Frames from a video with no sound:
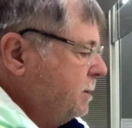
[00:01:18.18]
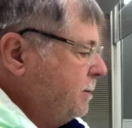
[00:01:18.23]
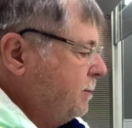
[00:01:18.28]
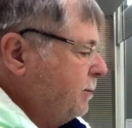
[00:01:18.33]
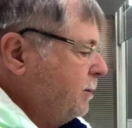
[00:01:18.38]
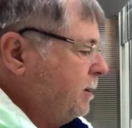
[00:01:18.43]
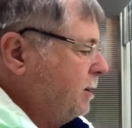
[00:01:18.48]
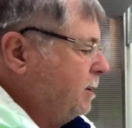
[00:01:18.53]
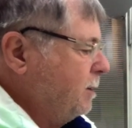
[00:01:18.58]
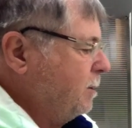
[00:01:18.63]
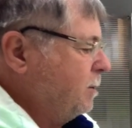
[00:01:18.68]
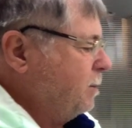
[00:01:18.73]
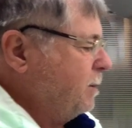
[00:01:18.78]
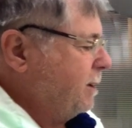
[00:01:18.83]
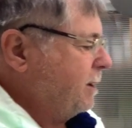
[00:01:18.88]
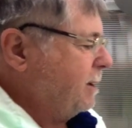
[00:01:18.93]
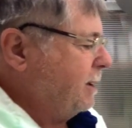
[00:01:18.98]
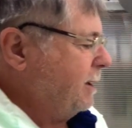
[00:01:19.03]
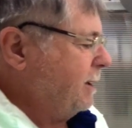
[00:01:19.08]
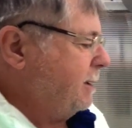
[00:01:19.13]

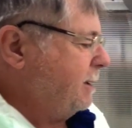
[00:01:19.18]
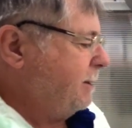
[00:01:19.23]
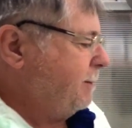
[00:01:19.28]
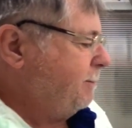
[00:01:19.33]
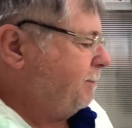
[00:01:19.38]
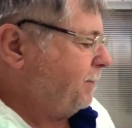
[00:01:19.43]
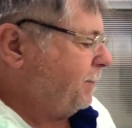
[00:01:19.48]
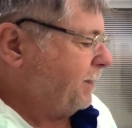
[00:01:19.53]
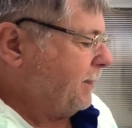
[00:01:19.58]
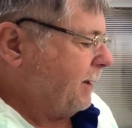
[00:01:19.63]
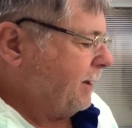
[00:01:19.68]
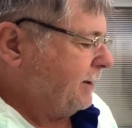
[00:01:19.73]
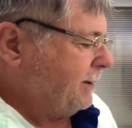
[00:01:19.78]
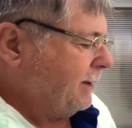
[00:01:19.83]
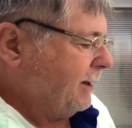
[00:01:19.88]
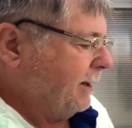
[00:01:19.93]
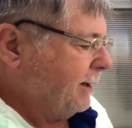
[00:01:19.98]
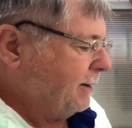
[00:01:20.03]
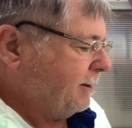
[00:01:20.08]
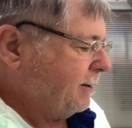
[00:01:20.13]
within a
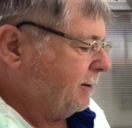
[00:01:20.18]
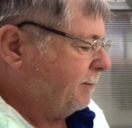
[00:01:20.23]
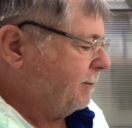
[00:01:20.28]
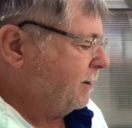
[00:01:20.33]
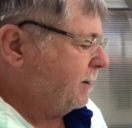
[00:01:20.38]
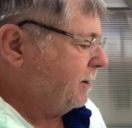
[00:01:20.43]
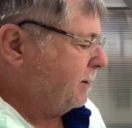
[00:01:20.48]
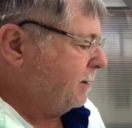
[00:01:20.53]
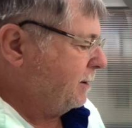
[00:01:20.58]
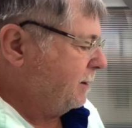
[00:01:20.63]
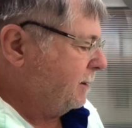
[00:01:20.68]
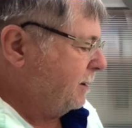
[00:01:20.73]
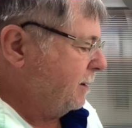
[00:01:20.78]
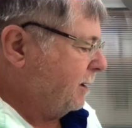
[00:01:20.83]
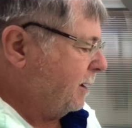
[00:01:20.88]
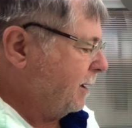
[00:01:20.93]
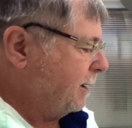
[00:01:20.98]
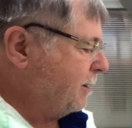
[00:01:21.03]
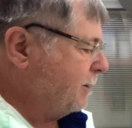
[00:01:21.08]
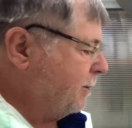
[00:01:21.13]
tenth of a
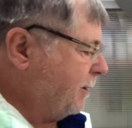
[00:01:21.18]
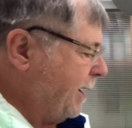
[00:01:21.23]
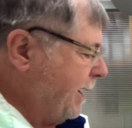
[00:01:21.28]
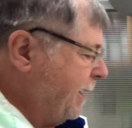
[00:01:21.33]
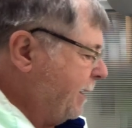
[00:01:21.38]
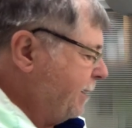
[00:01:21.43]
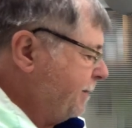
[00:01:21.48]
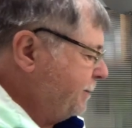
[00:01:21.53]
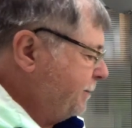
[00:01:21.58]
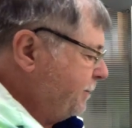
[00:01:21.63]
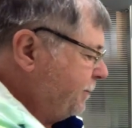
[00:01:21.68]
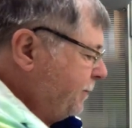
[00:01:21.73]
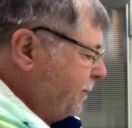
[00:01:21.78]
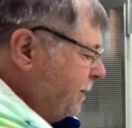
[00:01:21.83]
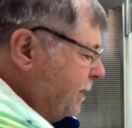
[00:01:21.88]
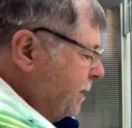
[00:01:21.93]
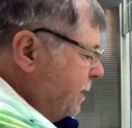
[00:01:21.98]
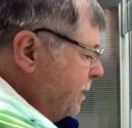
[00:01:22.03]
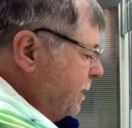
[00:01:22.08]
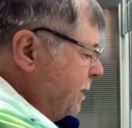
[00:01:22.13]
gram.
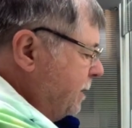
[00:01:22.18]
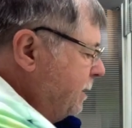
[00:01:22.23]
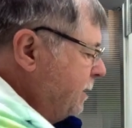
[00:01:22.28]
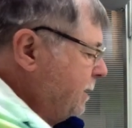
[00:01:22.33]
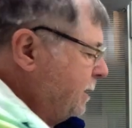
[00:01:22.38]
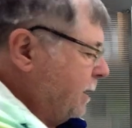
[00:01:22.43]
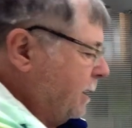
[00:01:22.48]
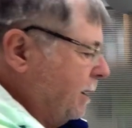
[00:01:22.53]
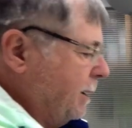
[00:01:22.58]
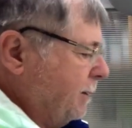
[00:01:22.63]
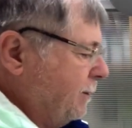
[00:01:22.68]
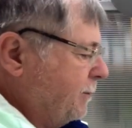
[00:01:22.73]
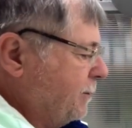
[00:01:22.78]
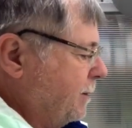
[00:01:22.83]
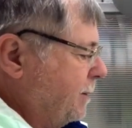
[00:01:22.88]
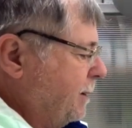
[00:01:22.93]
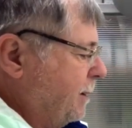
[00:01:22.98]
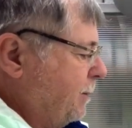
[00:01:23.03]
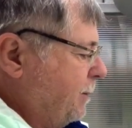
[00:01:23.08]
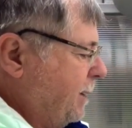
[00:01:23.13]
Okay, so
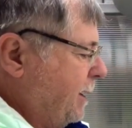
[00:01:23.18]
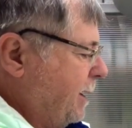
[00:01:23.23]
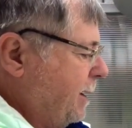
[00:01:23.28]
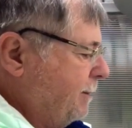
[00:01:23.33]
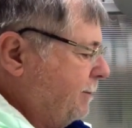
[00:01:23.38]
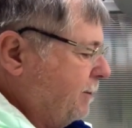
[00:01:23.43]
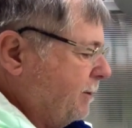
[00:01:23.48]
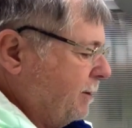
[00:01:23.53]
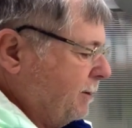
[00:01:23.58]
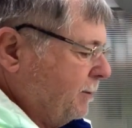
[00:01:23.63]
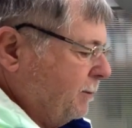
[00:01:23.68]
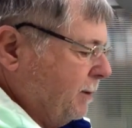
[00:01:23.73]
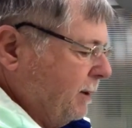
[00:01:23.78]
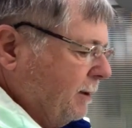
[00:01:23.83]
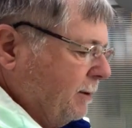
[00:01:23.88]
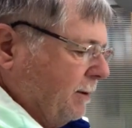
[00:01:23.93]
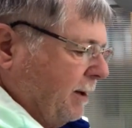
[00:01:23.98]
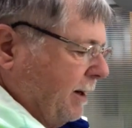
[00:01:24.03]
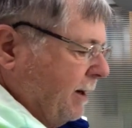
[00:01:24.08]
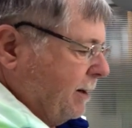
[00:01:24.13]
there we have our 3
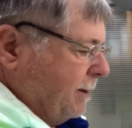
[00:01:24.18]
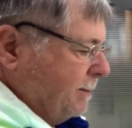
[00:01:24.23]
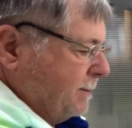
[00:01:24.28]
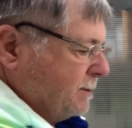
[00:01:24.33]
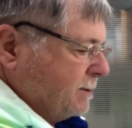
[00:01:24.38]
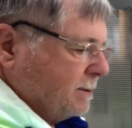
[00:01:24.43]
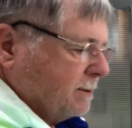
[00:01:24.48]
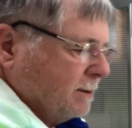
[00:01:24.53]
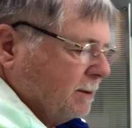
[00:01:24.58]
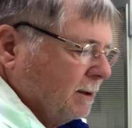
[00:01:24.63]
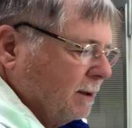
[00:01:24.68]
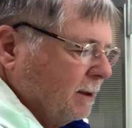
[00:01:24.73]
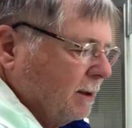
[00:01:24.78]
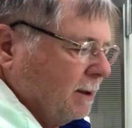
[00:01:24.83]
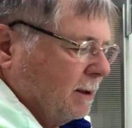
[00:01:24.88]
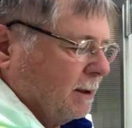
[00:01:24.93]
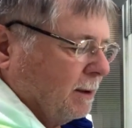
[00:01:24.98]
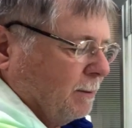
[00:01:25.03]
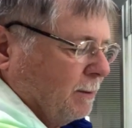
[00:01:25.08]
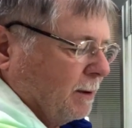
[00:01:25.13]
grams,
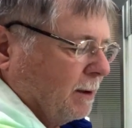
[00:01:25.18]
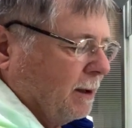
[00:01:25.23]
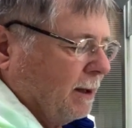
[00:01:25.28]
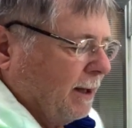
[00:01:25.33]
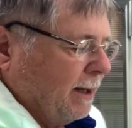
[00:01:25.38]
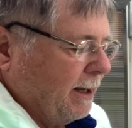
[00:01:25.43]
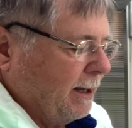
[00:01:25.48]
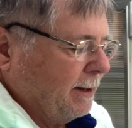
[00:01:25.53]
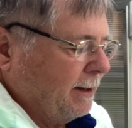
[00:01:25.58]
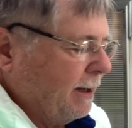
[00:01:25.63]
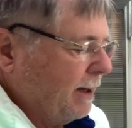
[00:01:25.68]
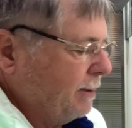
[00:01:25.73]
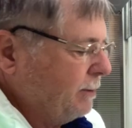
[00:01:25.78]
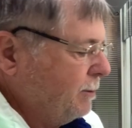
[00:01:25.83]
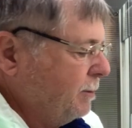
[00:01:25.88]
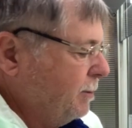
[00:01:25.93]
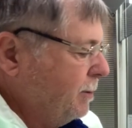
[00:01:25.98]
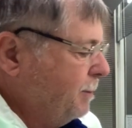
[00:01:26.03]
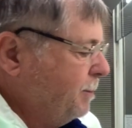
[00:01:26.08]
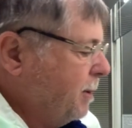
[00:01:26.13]
and we're going to add that
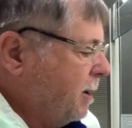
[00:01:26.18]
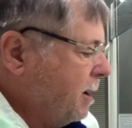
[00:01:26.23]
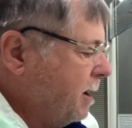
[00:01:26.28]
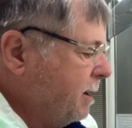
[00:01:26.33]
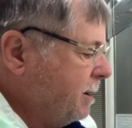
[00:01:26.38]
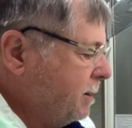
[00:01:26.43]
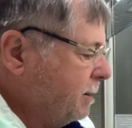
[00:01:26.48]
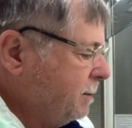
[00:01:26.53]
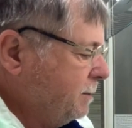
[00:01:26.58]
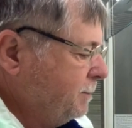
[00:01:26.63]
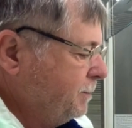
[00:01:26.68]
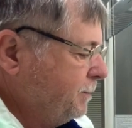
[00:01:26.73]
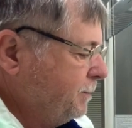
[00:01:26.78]
to our bottle.